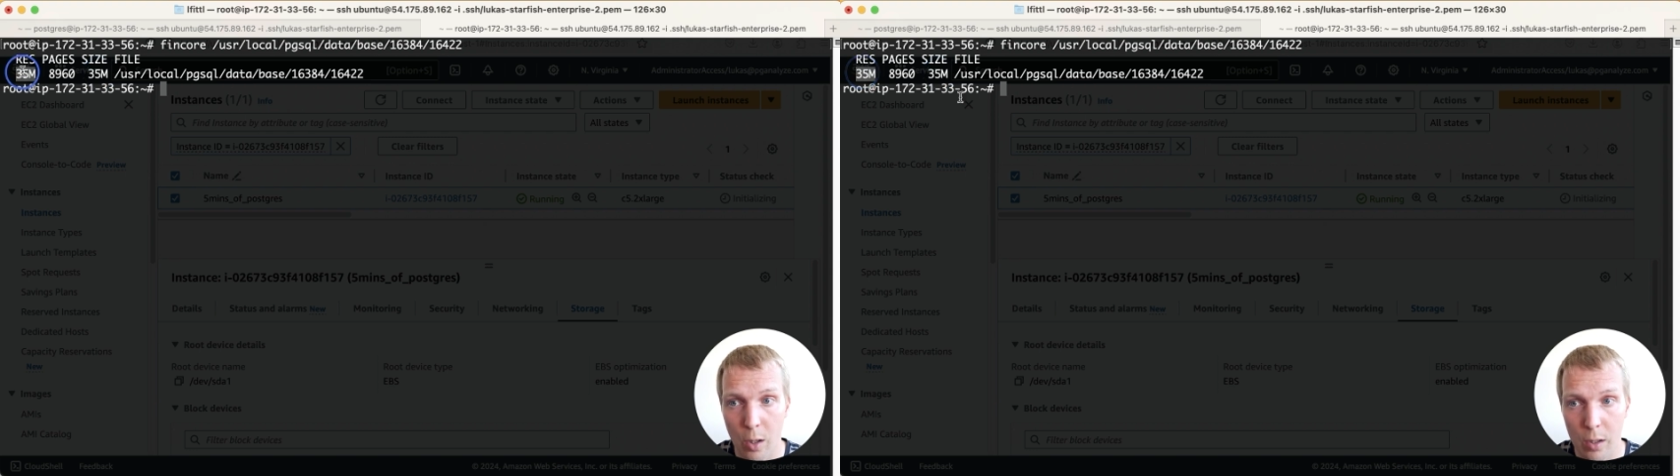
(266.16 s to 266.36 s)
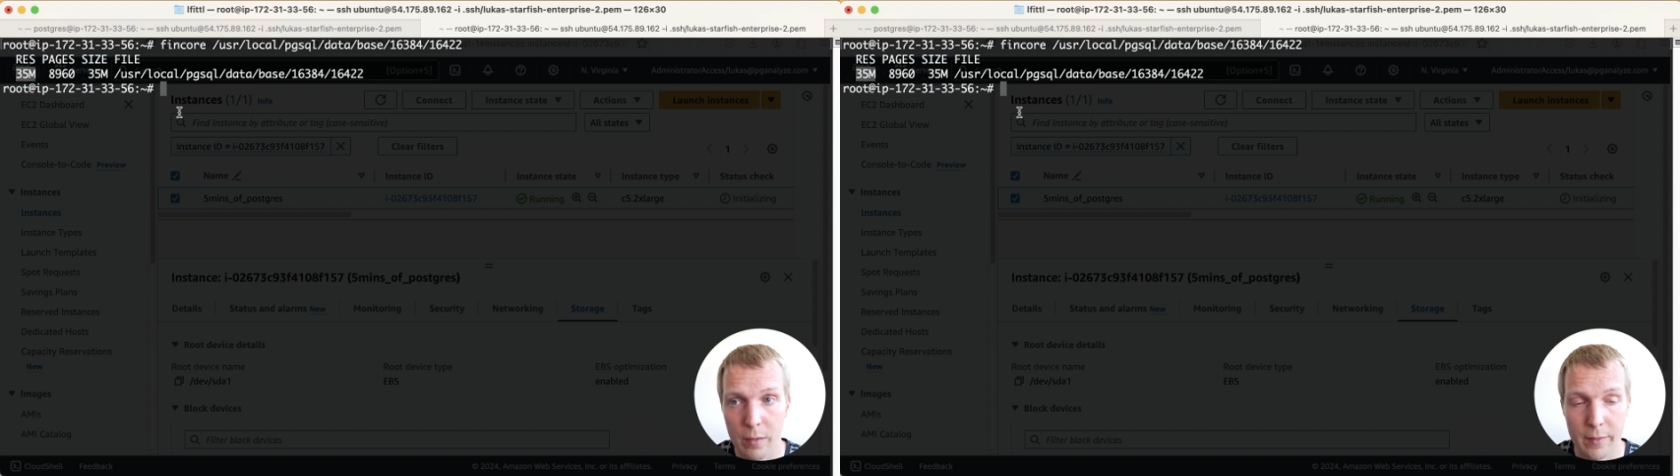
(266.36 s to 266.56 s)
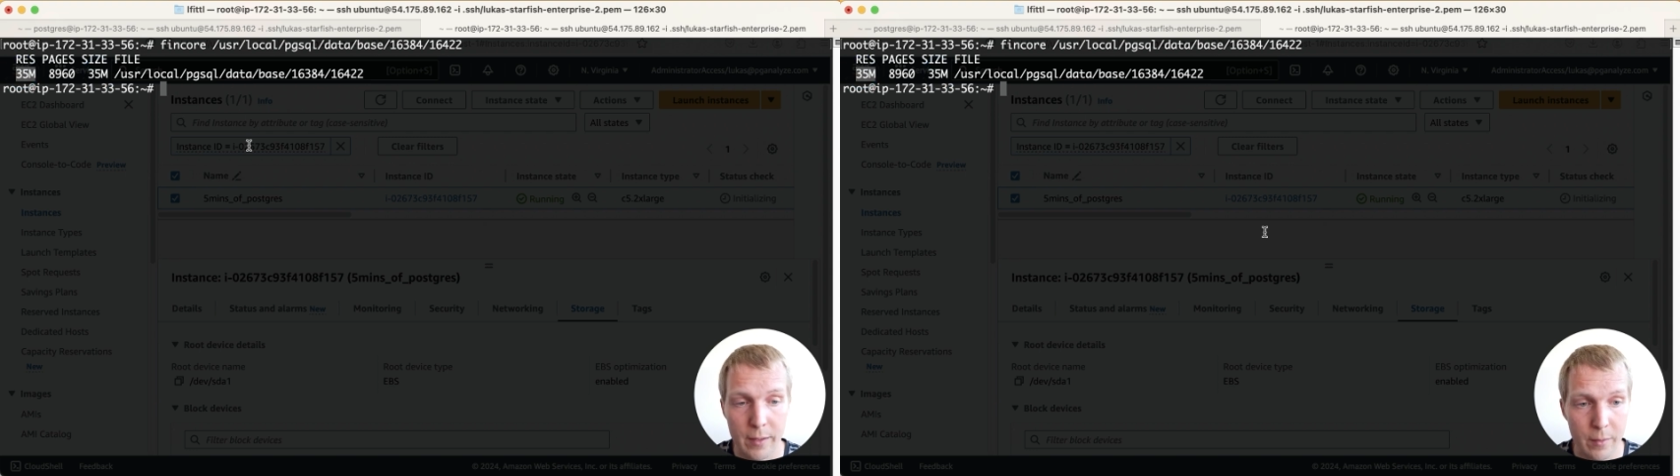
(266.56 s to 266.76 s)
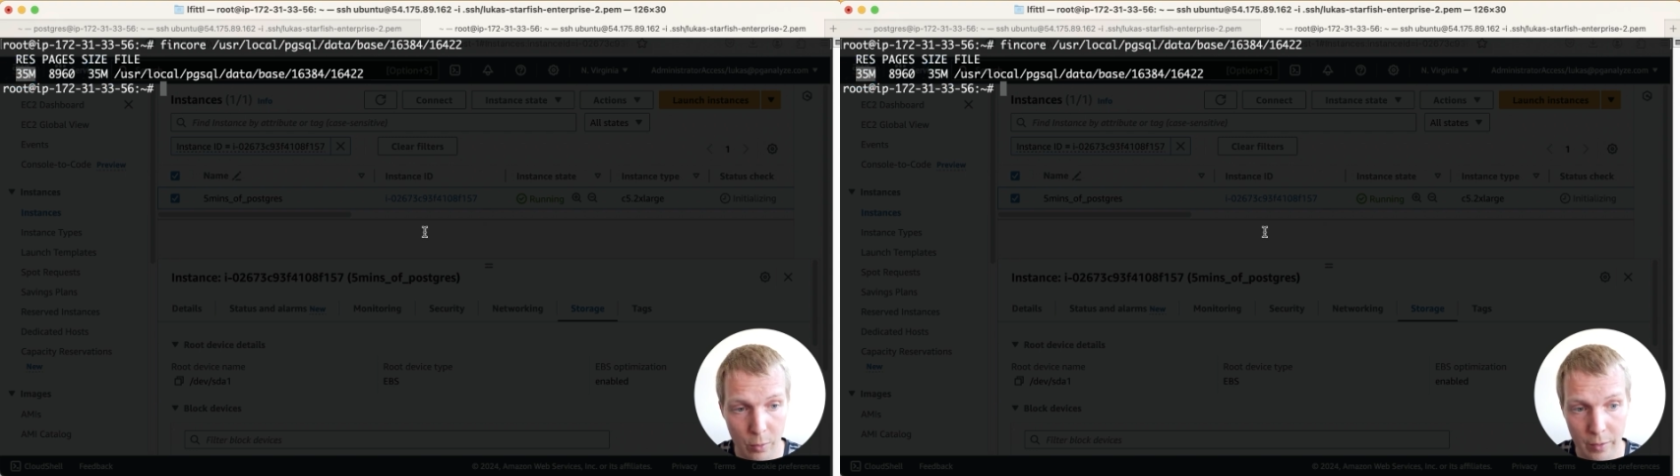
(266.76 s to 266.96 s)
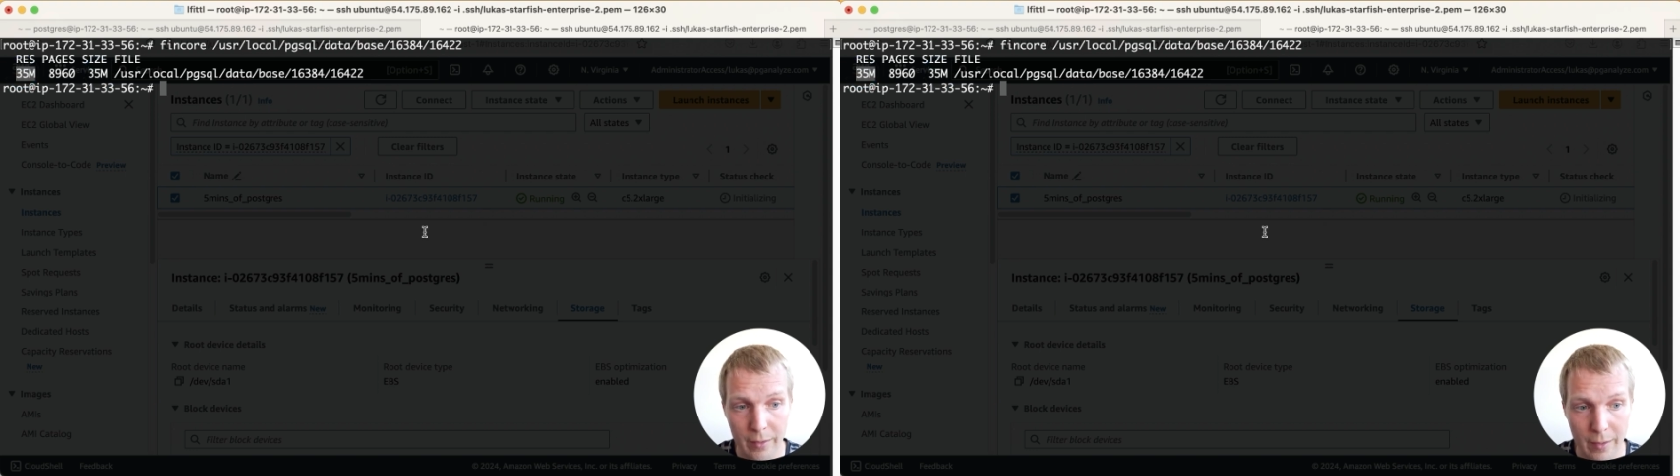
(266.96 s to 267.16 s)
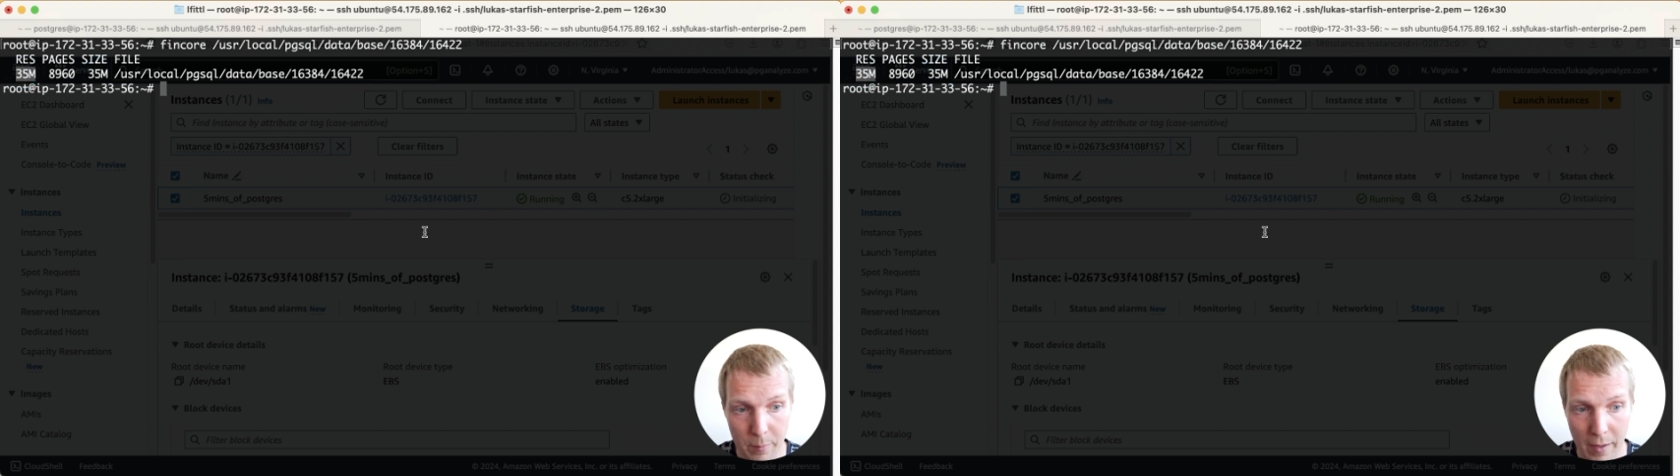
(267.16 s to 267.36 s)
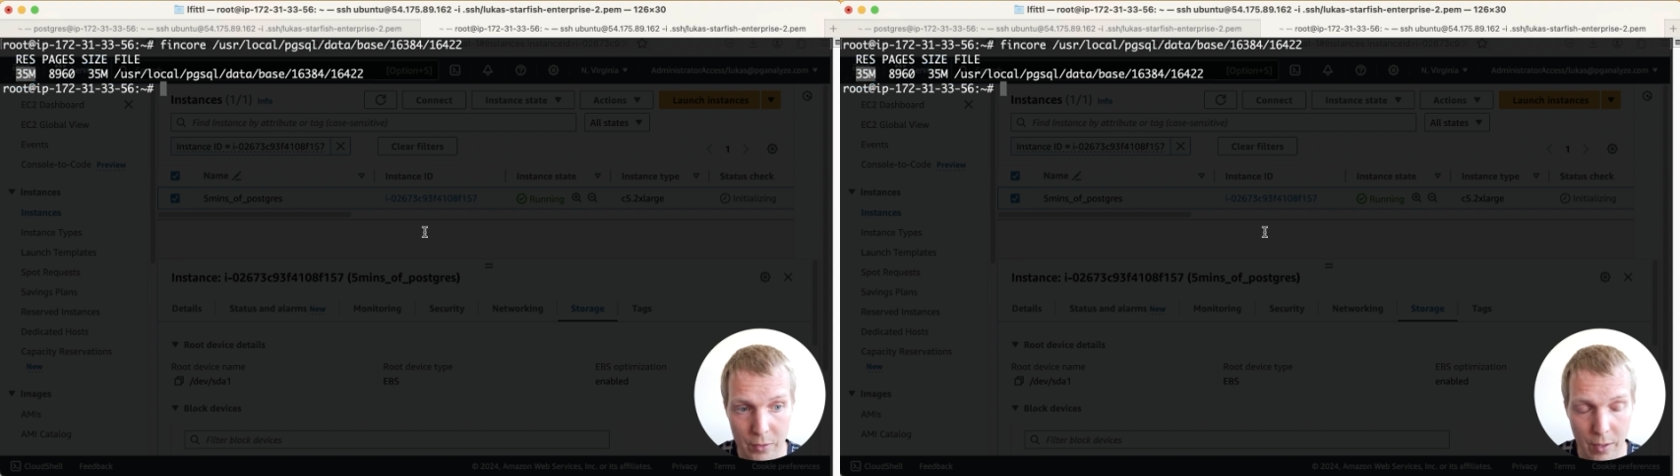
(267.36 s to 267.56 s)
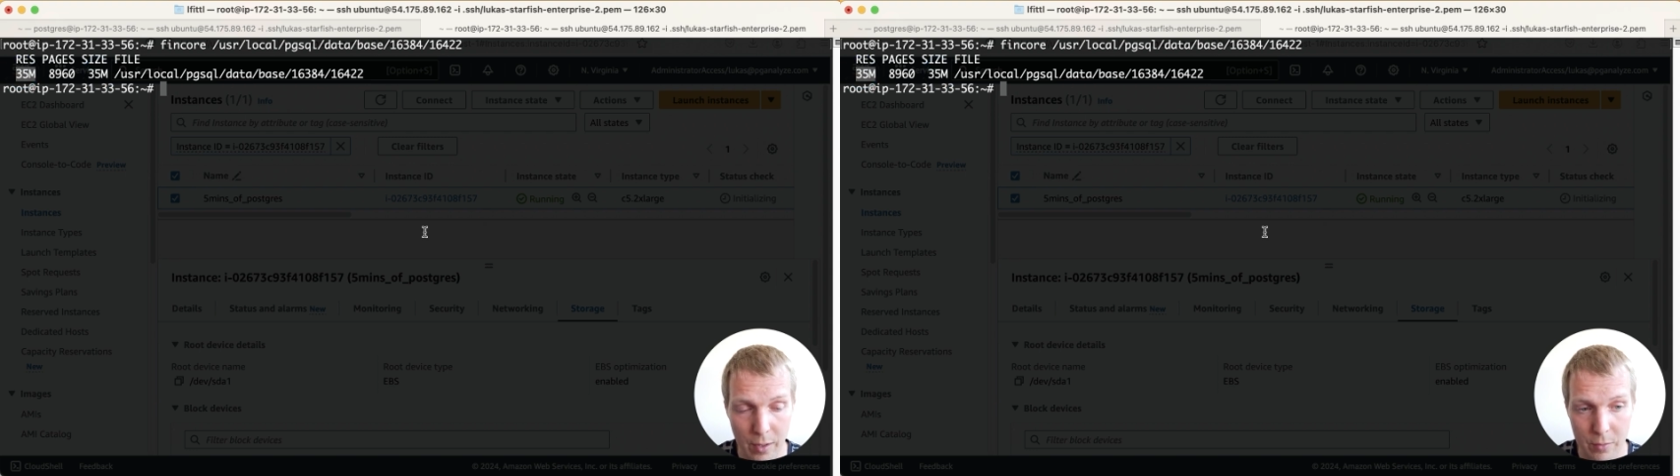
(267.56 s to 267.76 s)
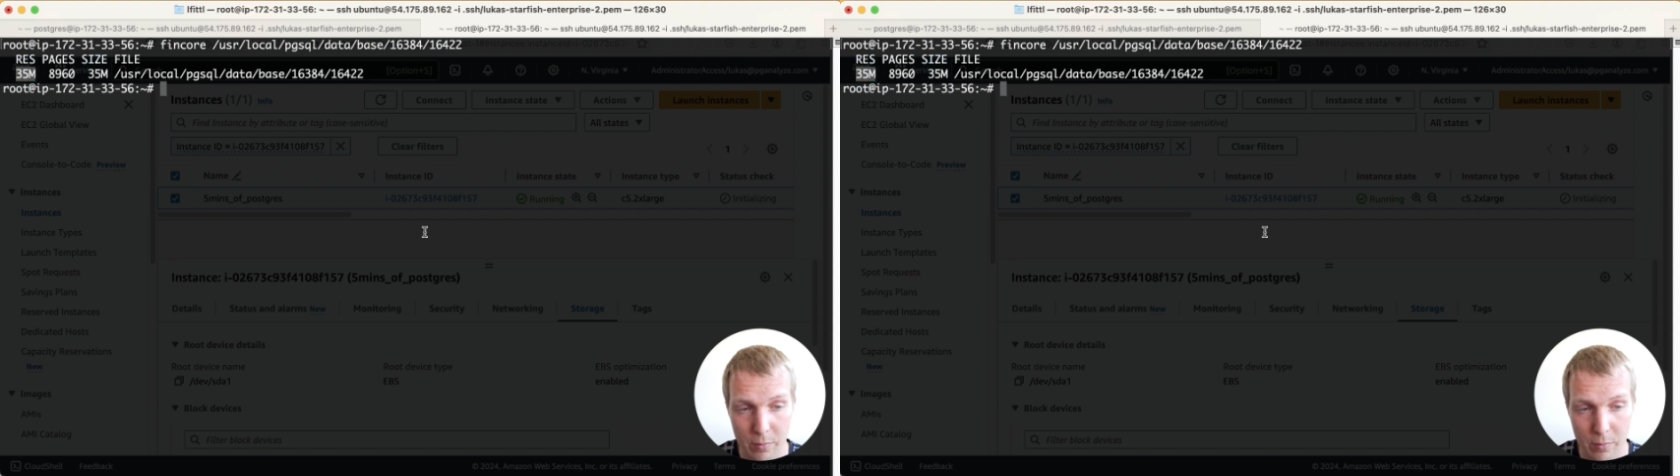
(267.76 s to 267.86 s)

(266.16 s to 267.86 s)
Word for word: all of it is currently in the page cache,